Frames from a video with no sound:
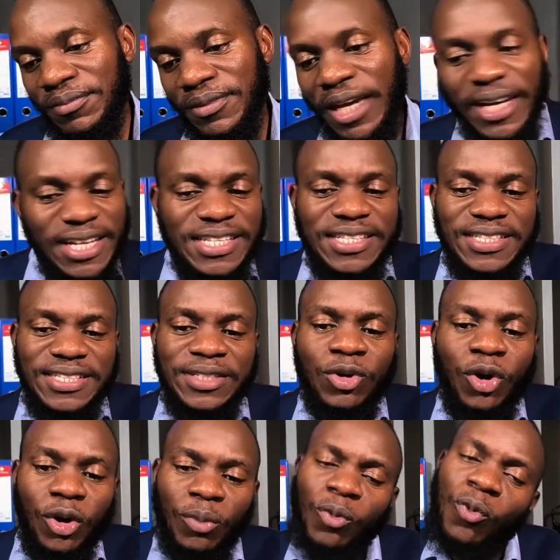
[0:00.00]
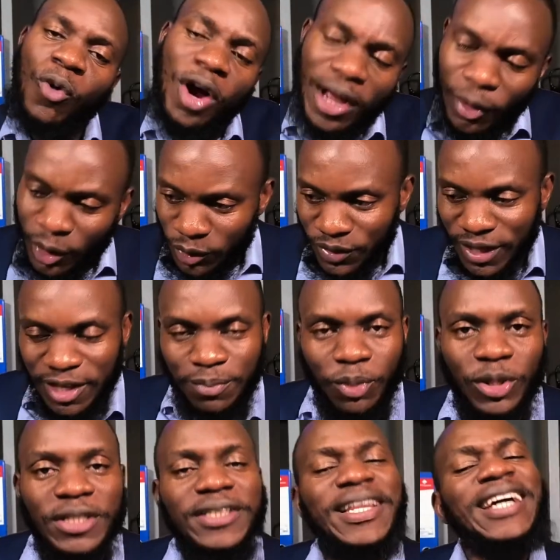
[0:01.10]
At least go walk away with that
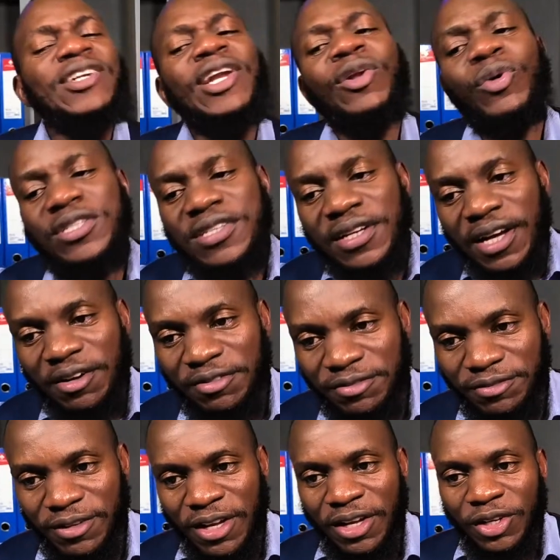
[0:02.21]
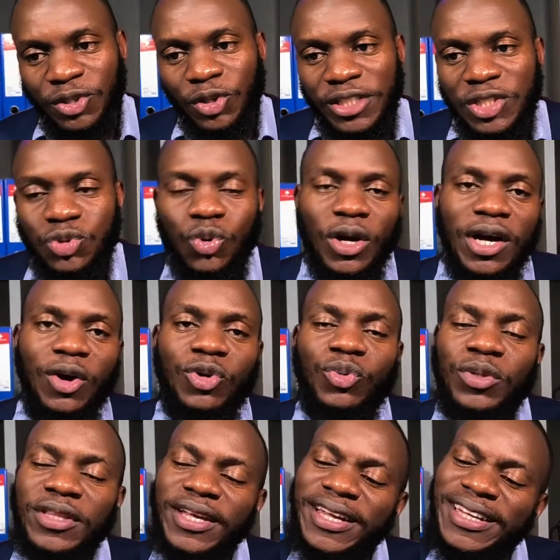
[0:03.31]
point. That alone is enough. You don't need to walk out
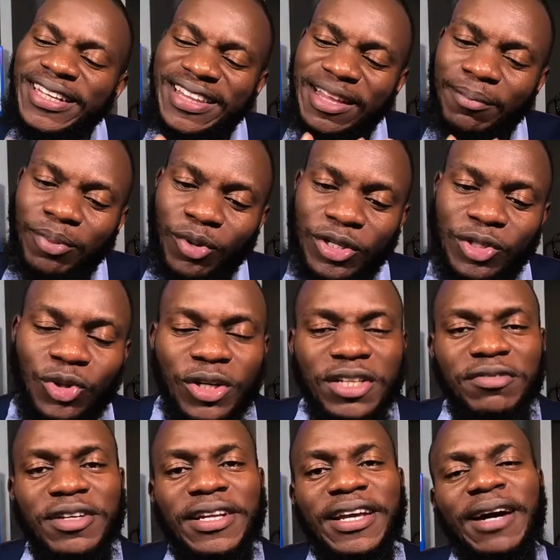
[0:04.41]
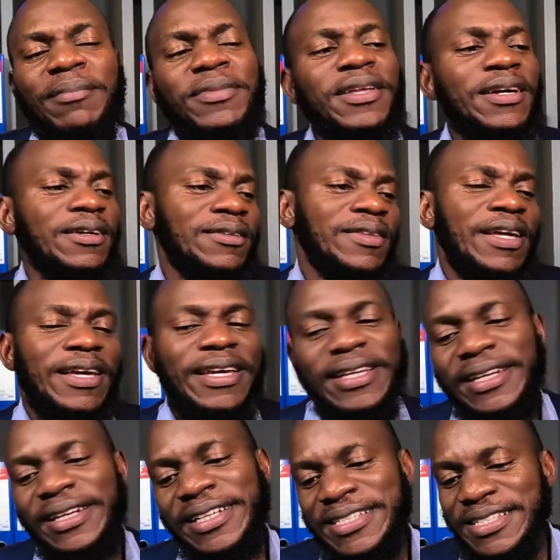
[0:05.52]
with any other point. Don't even cram there the
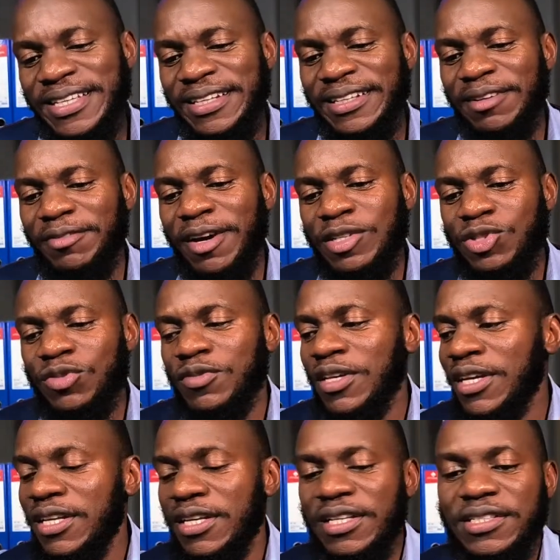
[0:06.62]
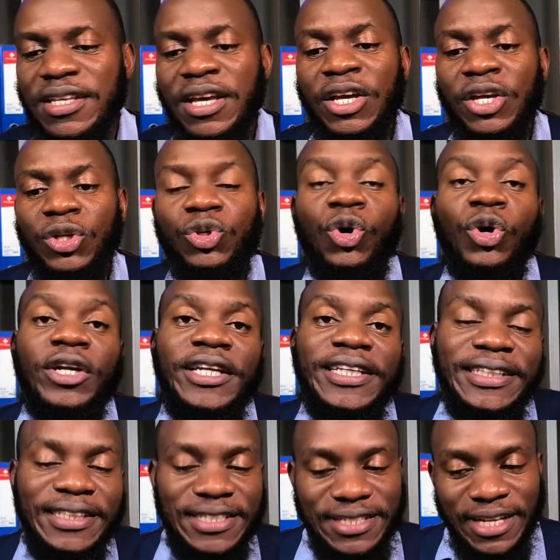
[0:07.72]
kidneys and the function of the kidneys. You don't need
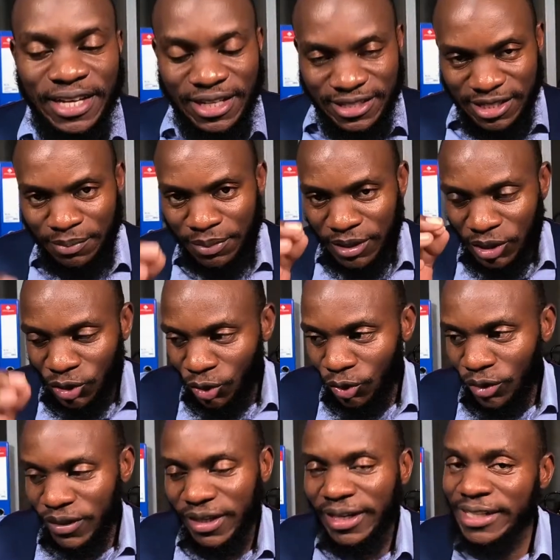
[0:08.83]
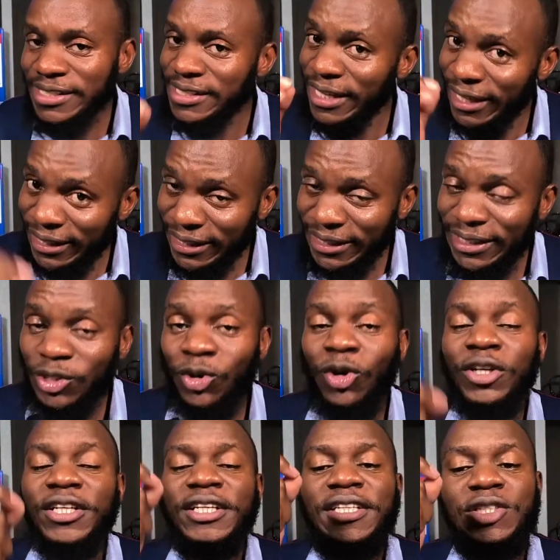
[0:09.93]
it. Simply know that I said
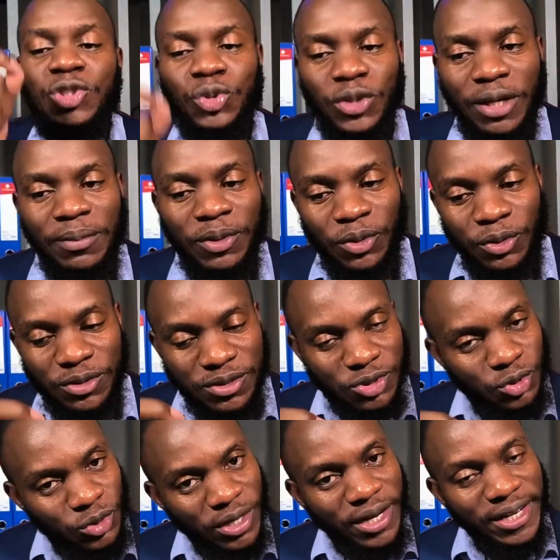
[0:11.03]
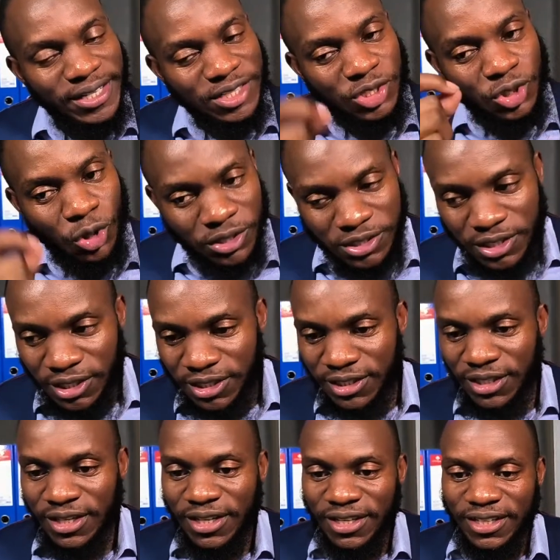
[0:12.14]
don't eat sugar because sugar is toxic.
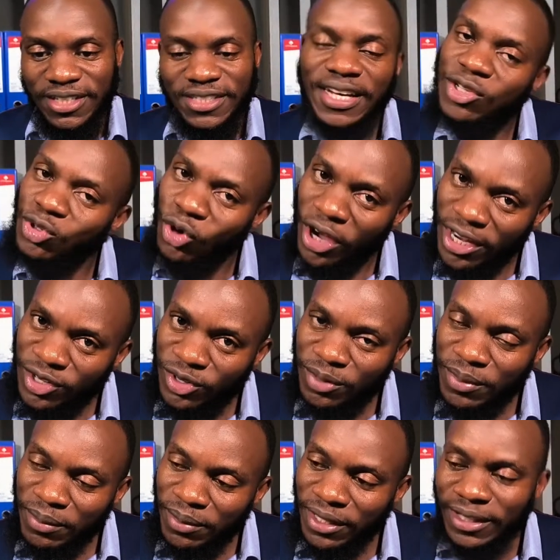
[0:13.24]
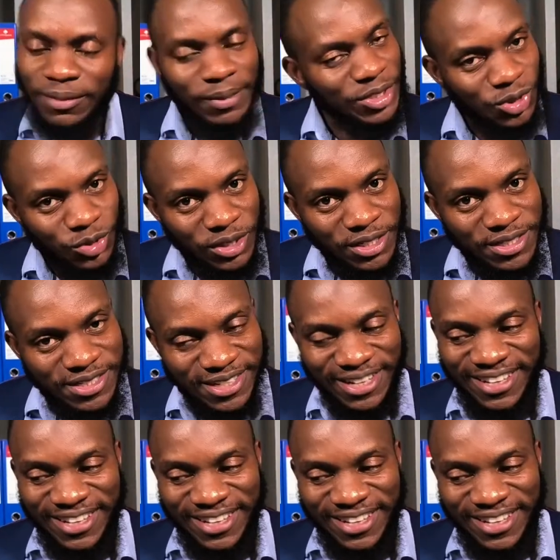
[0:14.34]
Is that so hard to remember, my students?